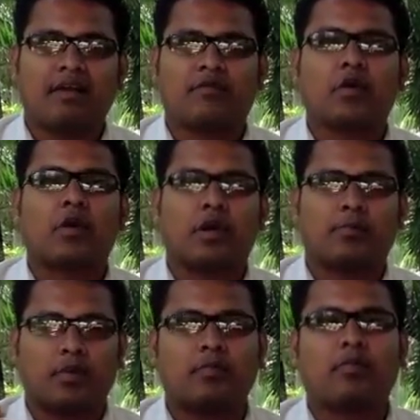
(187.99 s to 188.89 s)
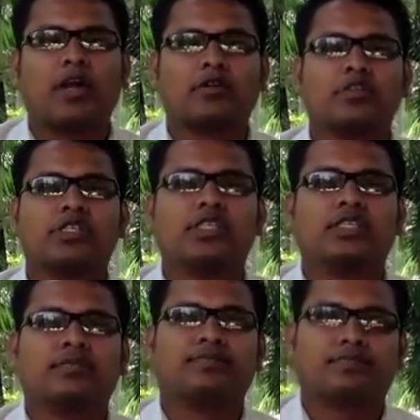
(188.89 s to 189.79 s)
for our partners
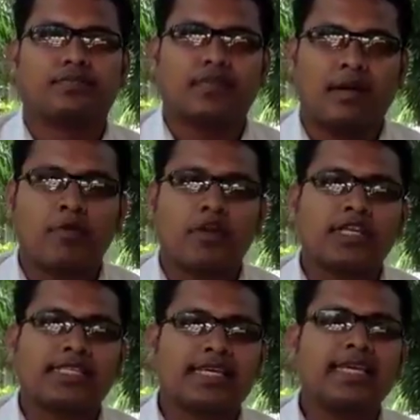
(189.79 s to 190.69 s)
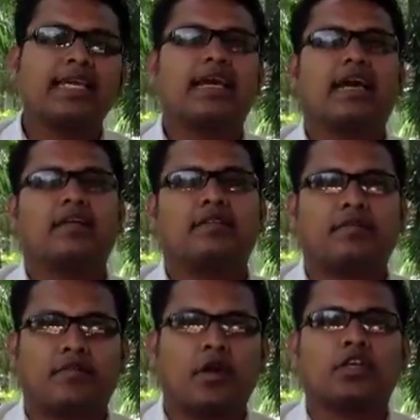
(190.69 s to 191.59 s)
in Ambergris Ski and
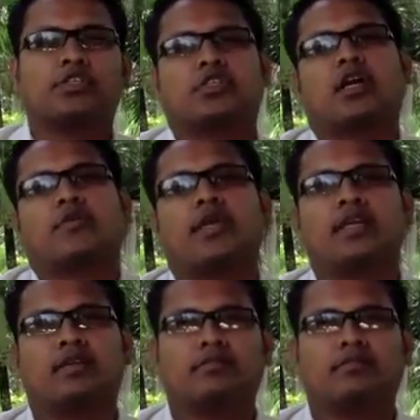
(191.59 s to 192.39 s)
for us, Chaa Creek.